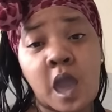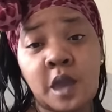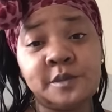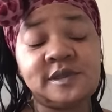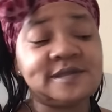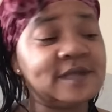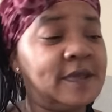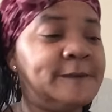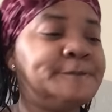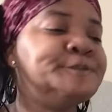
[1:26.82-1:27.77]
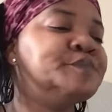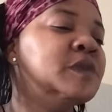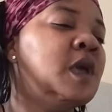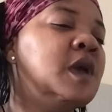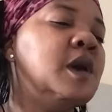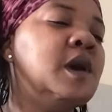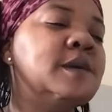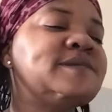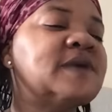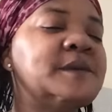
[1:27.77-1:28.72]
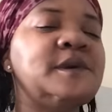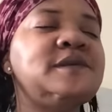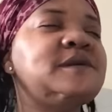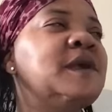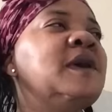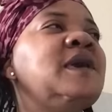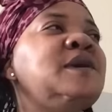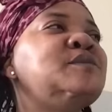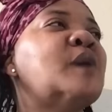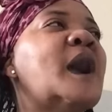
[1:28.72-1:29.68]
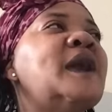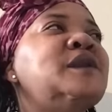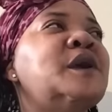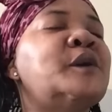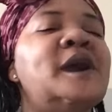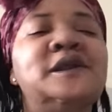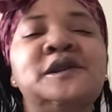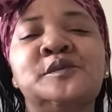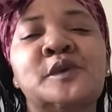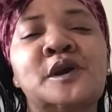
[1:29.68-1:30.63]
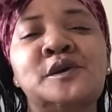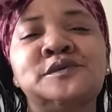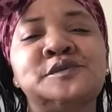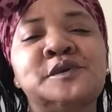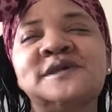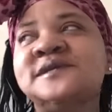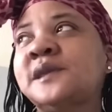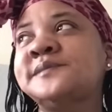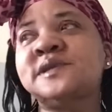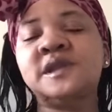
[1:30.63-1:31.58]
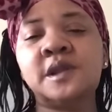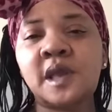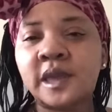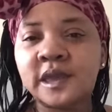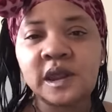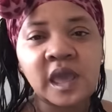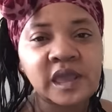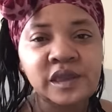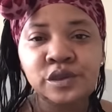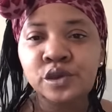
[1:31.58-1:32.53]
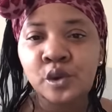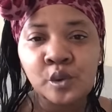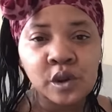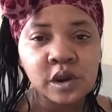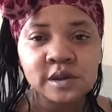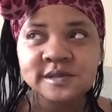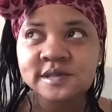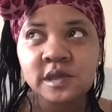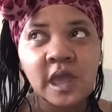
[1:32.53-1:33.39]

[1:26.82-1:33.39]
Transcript: I'm just saying, stop riding around in the Rolls Royce, and I'm sitting there like, it ain't yours.